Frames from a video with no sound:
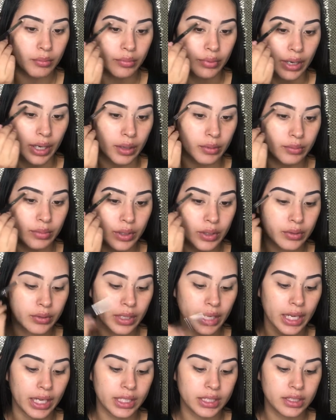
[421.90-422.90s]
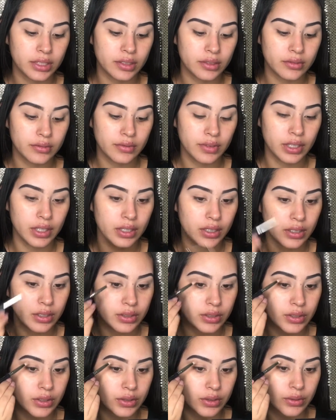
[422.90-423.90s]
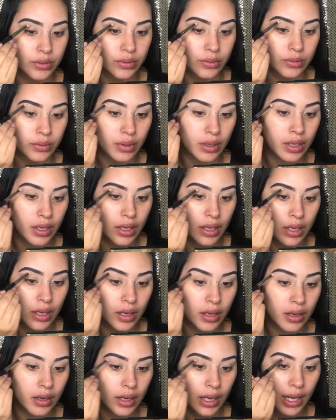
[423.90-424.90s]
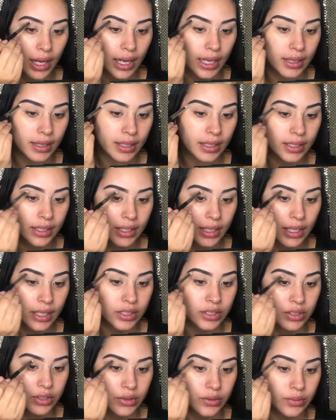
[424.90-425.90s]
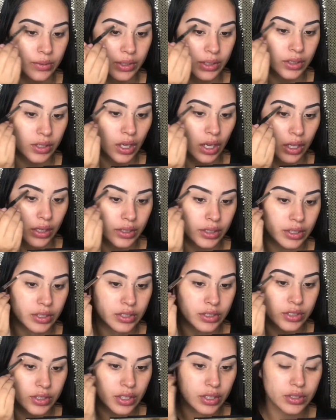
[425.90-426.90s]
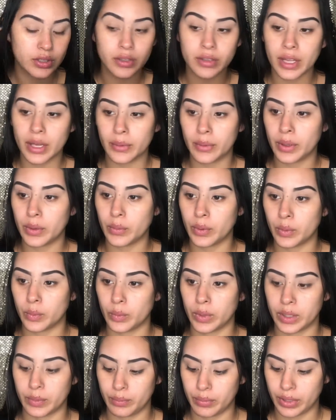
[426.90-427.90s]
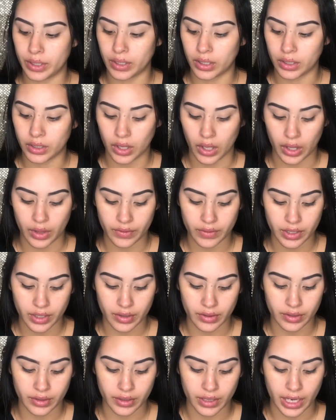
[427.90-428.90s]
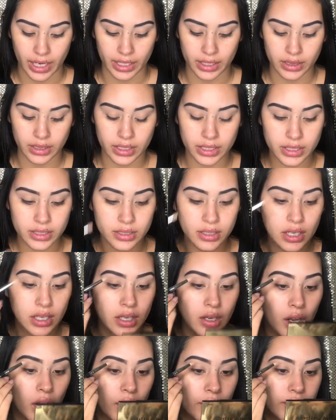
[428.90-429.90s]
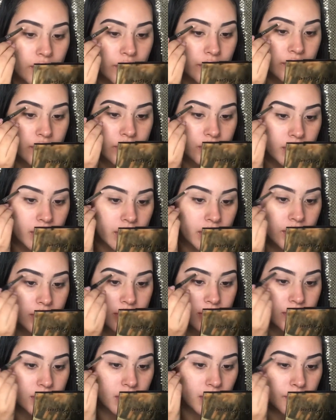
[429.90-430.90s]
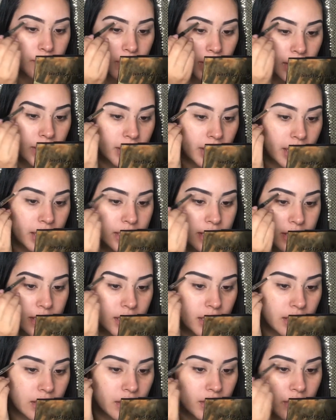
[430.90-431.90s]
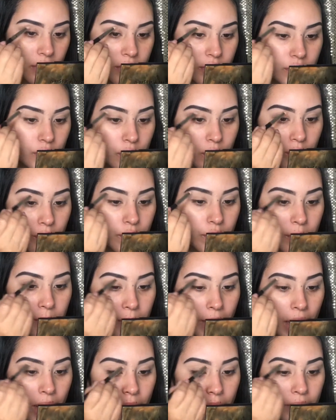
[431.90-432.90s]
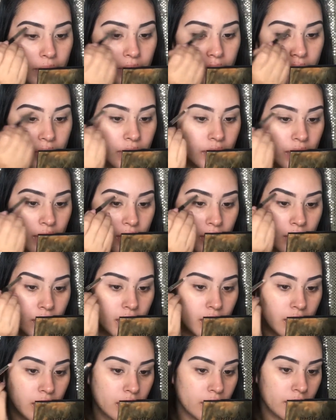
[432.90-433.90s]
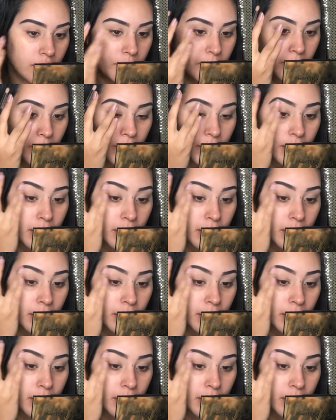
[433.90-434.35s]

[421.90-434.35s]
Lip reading: brow bone kind of to highlight it, as you would call it, just so that way when we put on all the other shades, they blend nicely and they don't overpower my